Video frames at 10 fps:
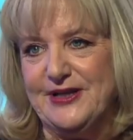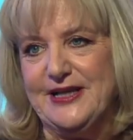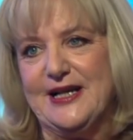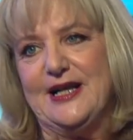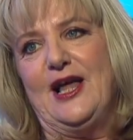it
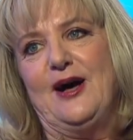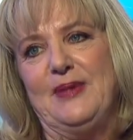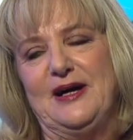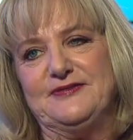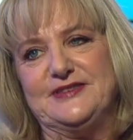in a
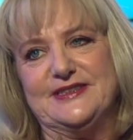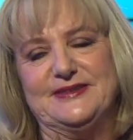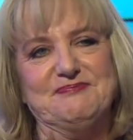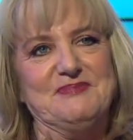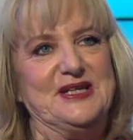club
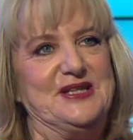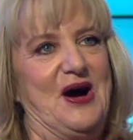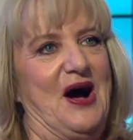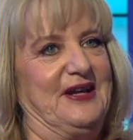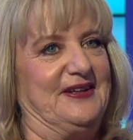after
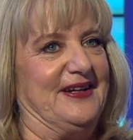midnight.